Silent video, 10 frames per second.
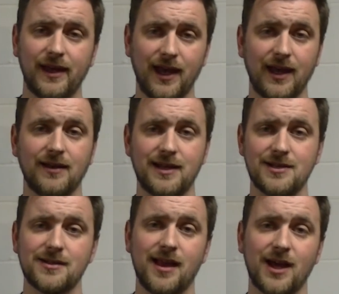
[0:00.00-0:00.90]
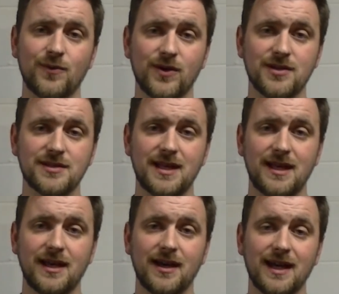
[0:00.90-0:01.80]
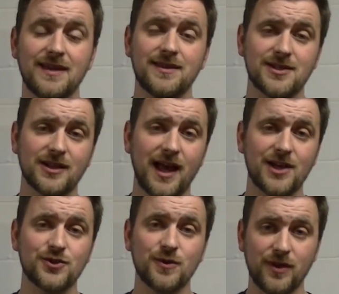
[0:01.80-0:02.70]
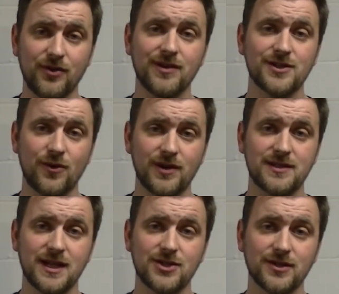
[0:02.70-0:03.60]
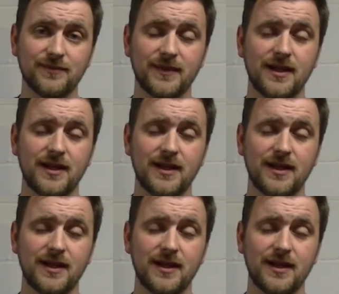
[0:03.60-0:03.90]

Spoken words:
And his line was, in this classroom there is no distinction.